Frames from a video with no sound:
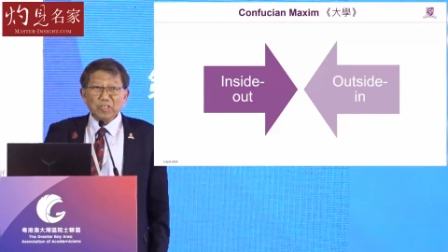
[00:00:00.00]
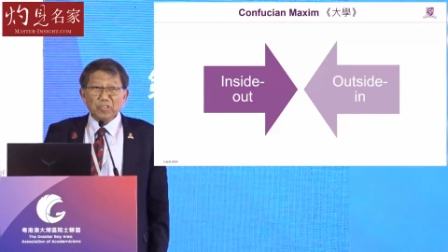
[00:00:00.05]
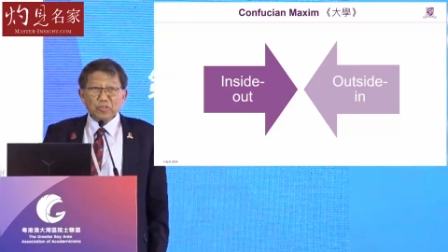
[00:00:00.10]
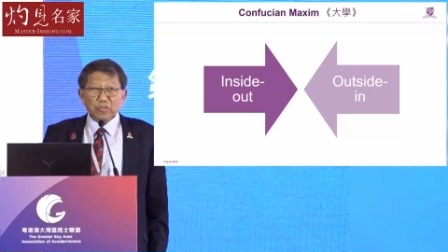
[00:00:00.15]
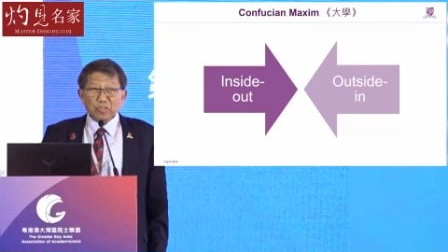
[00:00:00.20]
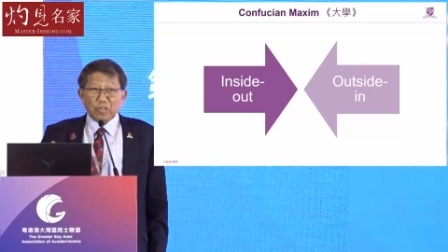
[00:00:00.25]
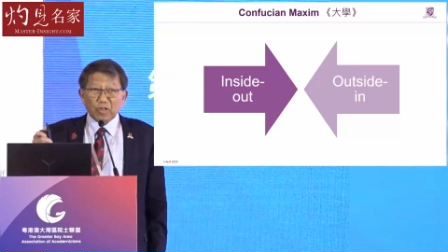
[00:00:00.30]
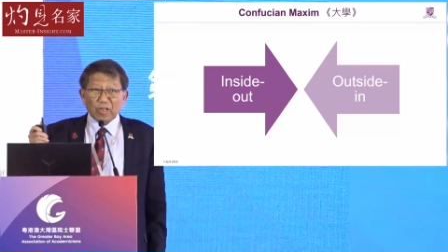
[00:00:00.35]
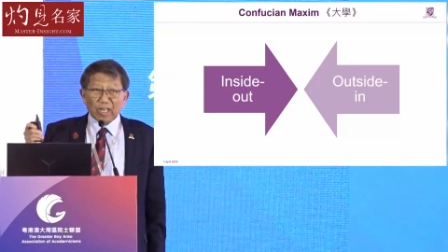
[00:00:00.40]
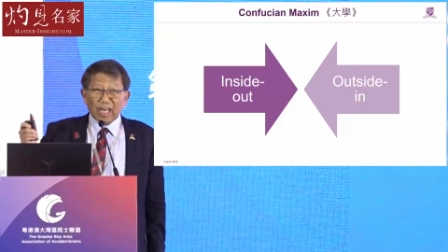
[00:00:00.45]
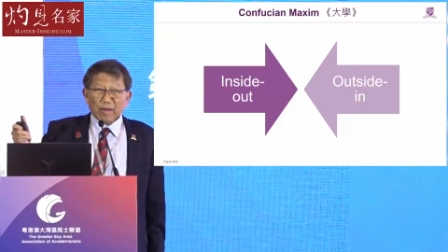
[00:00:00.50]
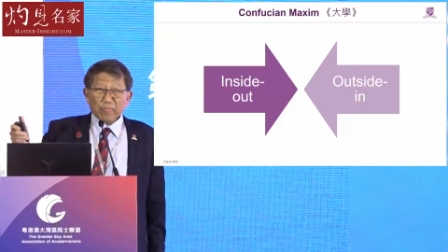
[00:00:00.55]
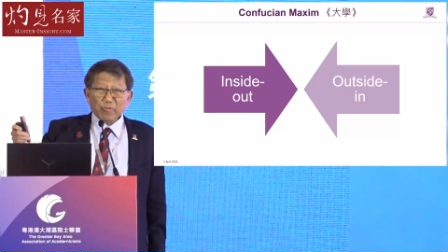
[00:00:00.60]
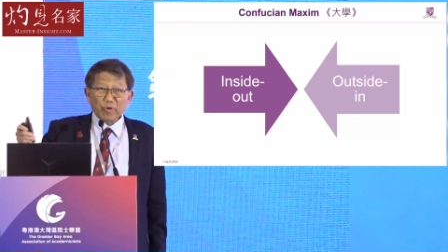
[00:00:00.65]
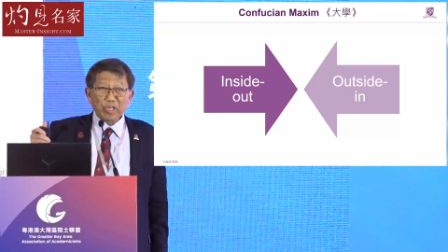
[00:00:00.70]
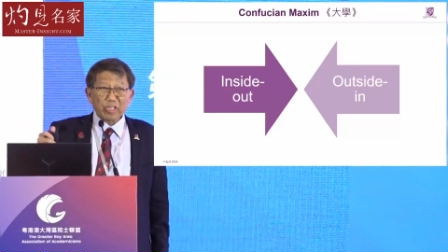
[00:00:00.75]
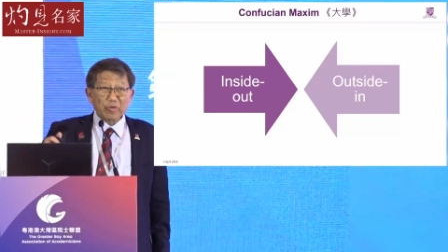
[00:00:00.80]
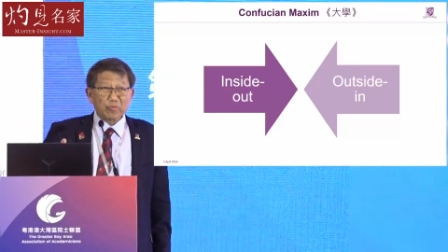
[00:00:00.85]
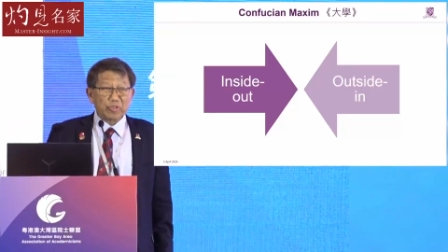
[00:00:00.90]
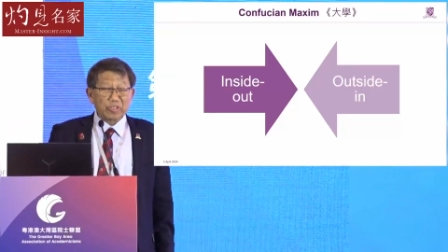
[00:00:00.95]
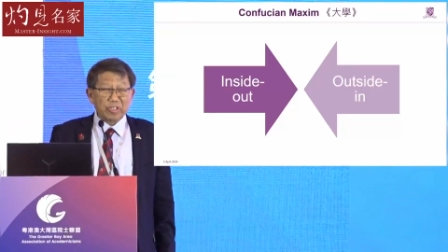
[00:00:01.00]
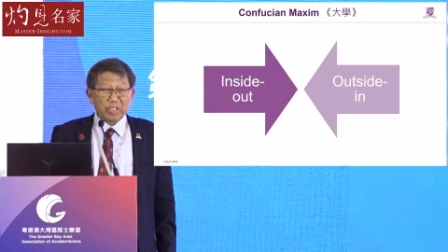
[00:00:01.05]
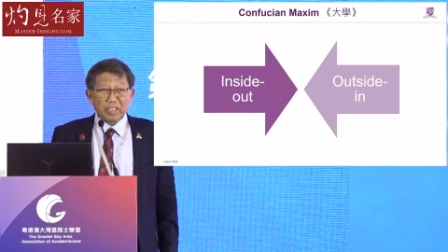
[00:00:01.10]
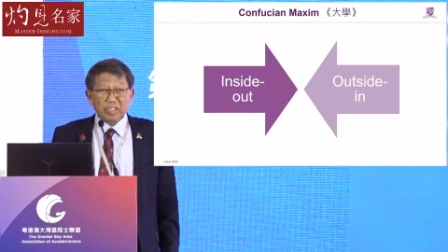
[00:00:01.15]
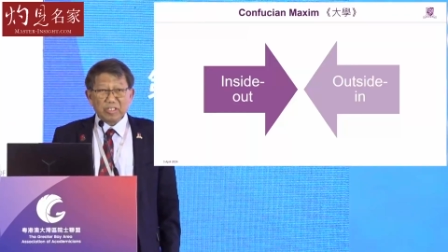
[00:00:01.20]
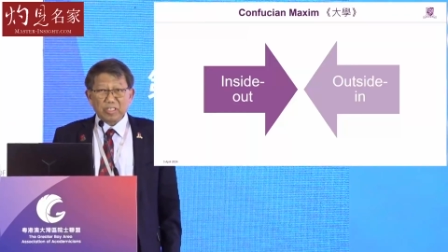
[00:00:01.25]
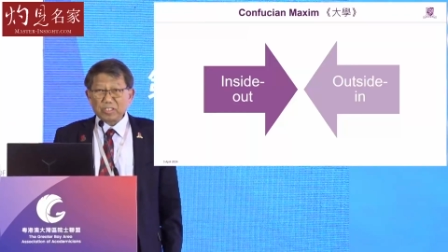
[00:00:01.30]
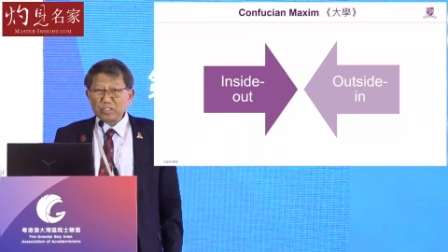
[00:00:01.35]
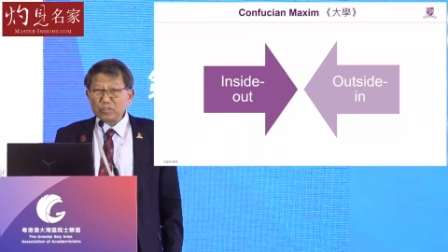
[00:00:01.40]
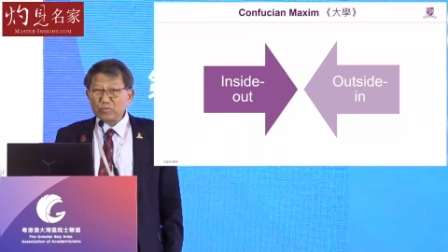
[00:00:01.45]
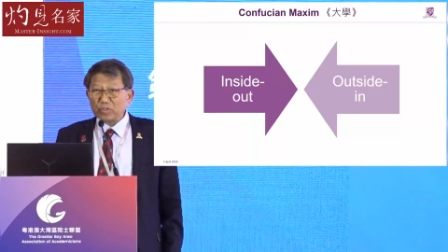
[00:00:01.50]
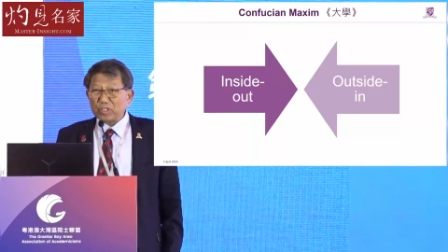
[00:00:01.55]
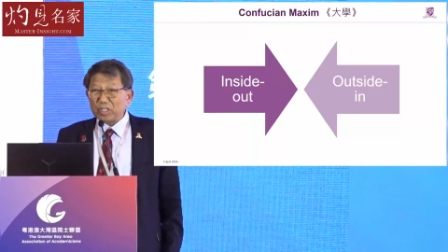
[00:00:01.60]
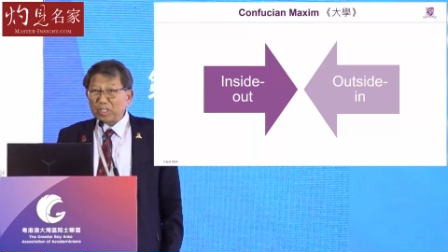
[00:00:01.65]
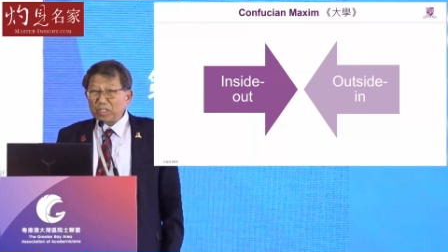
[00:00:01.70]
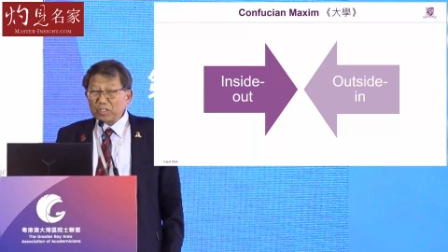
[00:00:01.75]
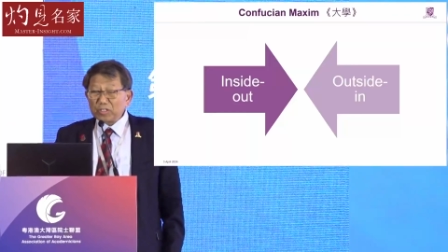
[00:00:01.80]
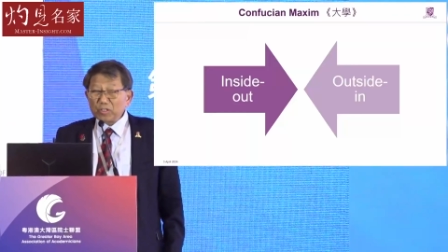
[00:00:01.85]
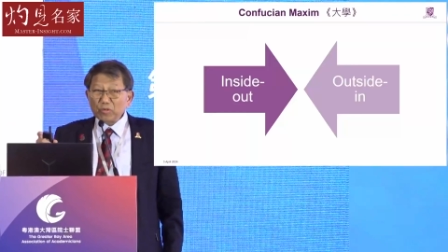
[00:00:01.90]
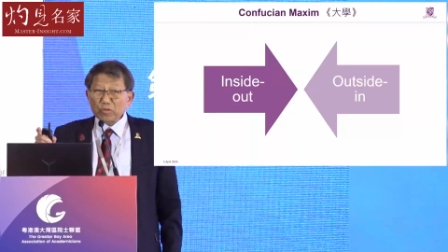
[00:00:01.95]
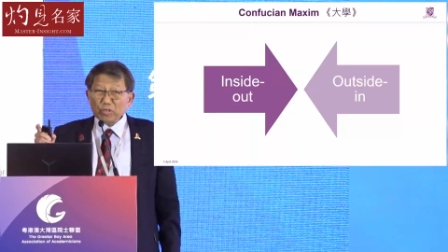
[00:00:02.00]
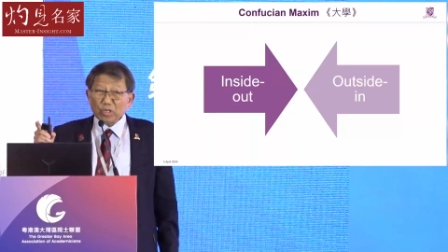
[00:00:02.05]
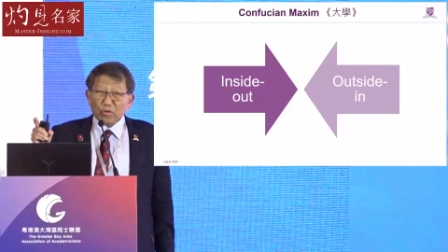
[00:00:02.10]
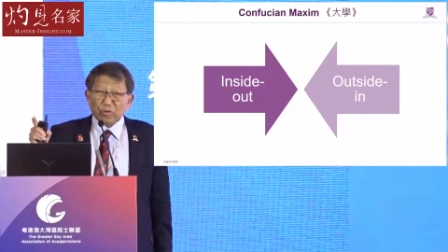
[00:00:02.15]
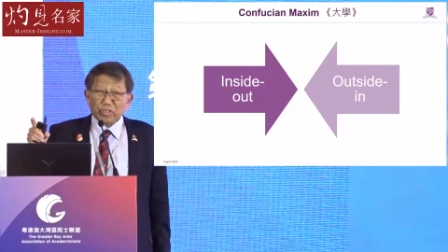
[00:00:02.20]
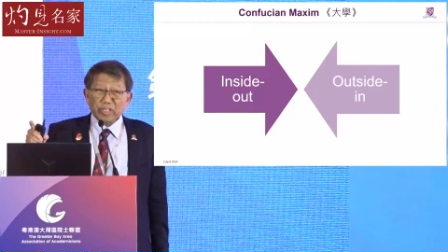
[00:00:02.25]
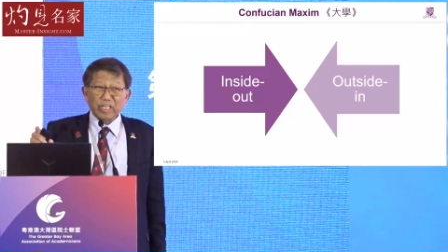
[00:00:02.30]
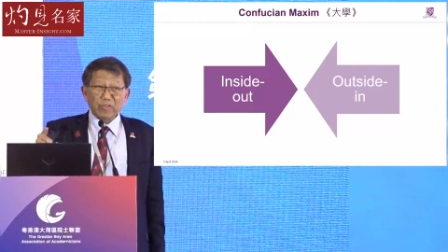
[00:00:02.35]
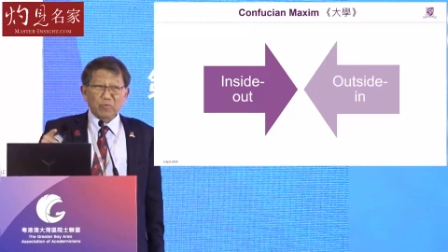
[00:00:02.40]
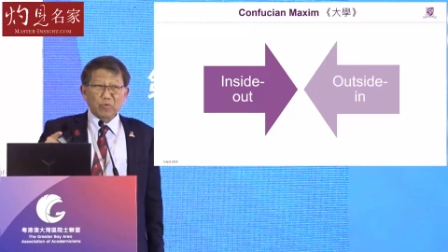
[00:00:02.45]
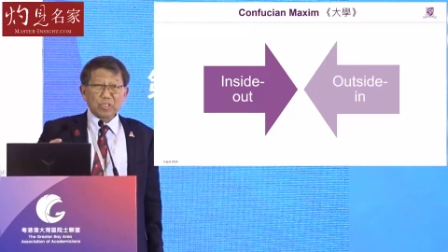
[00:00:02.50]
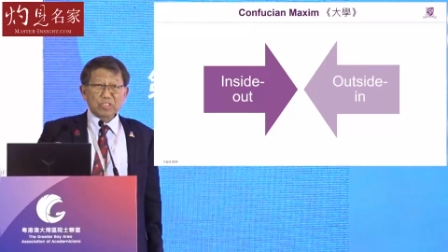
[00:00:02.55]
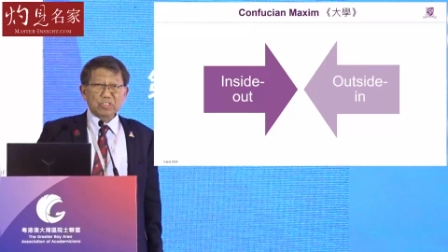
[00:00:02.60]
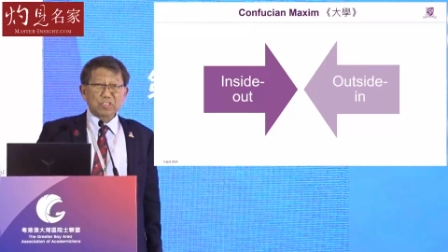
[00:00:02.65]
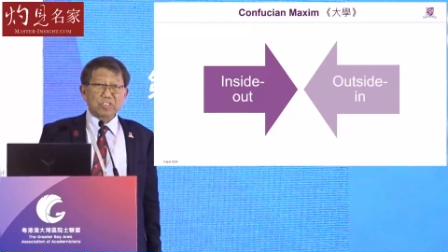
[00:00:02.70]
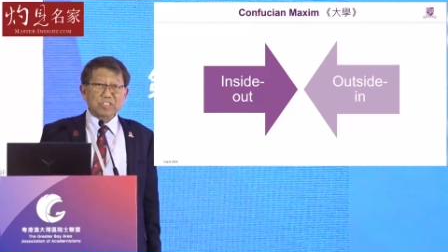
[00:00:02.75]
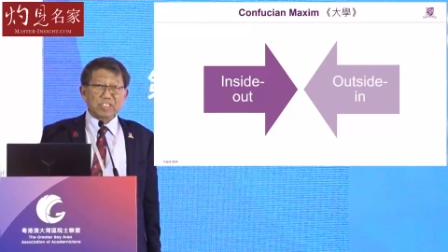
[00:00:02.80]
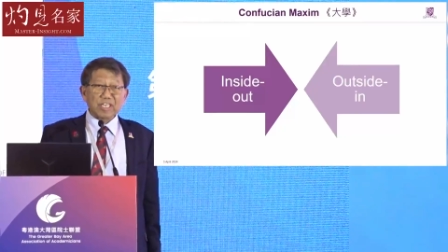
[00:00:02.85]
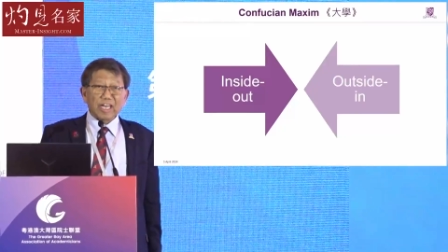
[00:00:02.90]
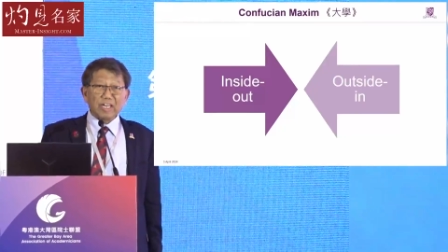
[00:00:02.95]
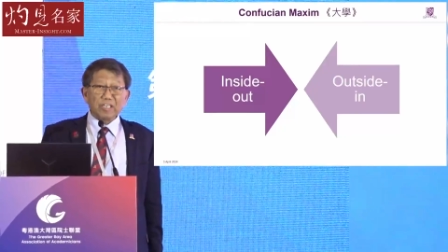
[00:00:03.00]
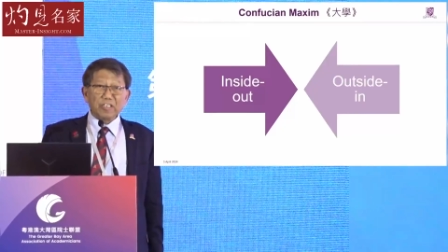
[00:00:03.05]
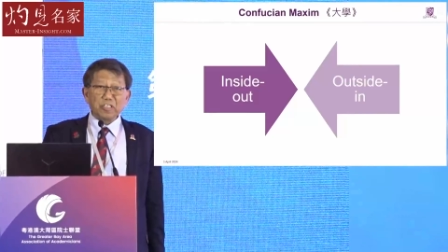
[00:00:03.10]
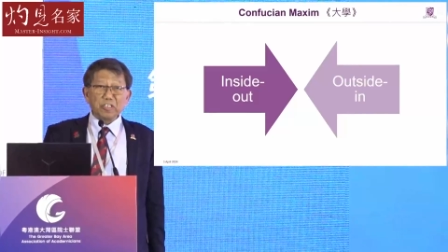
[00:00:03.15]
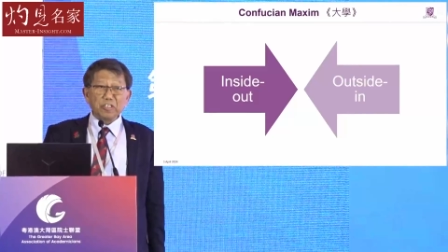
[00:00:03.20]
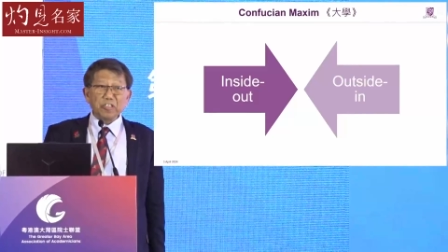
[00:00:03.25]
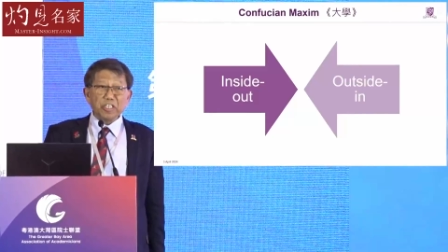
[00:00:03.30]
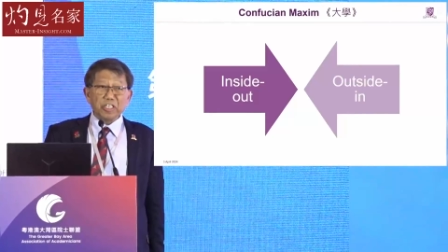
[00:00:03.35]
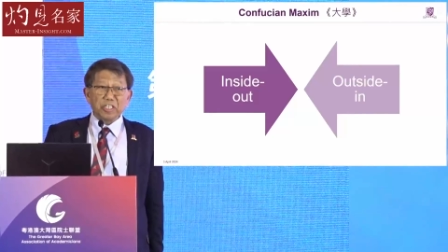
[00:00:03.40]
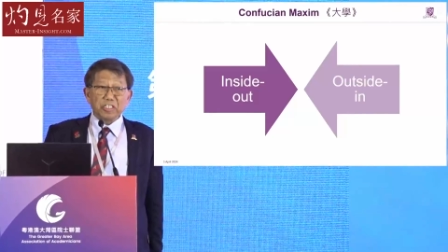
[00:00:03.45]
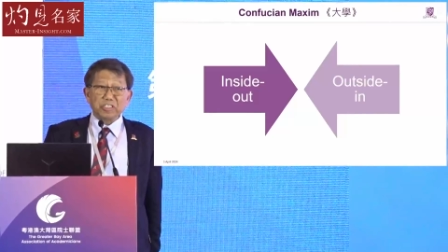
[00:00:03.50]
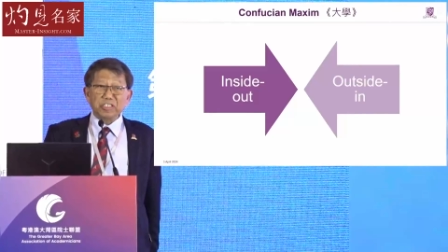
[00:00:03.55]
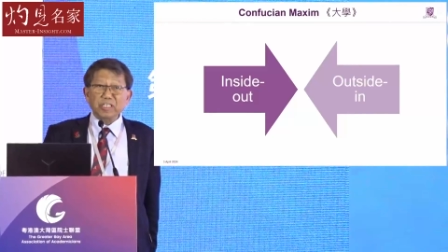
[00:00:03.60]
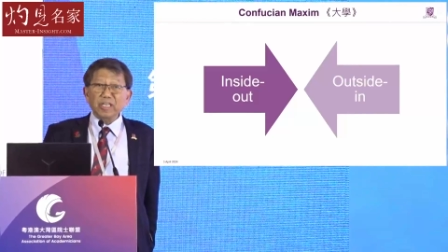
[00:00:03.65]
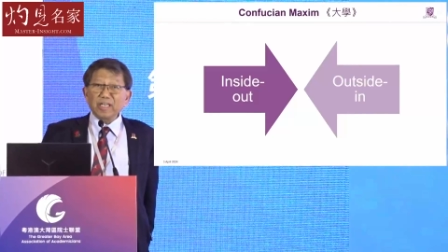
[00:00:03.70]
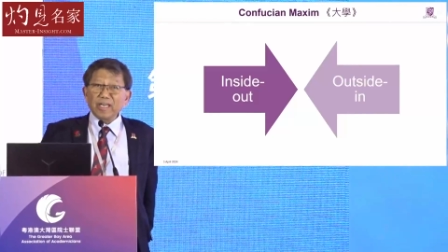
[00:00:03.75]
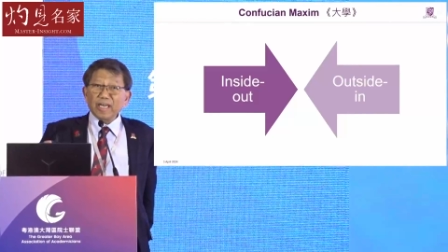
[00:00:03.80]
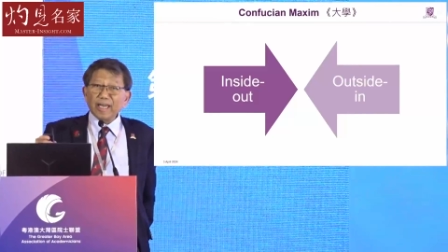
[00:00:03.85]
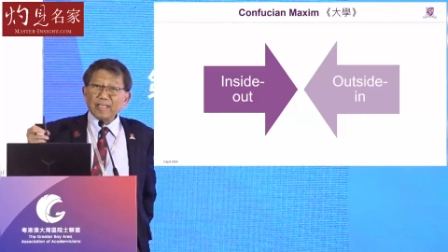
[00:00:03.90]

You collaborate with industry. You look at what society needs,